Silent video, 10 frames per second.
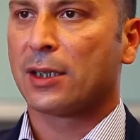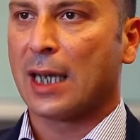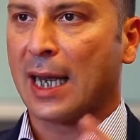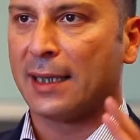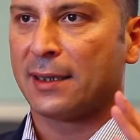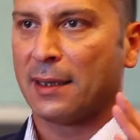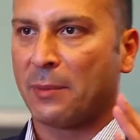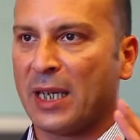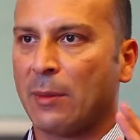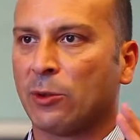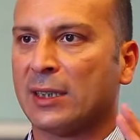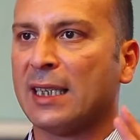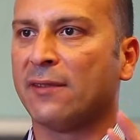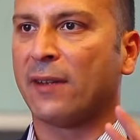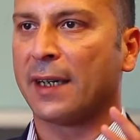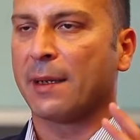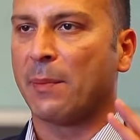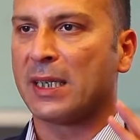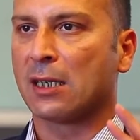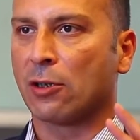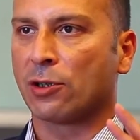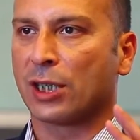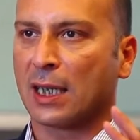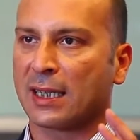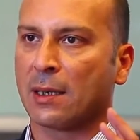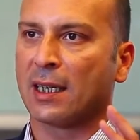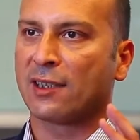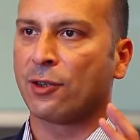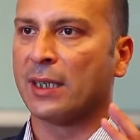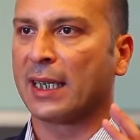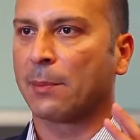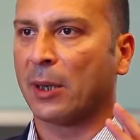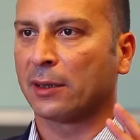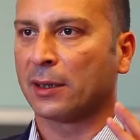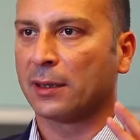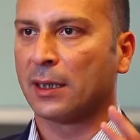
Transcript: and be able to identify the business logic as a generic pattern.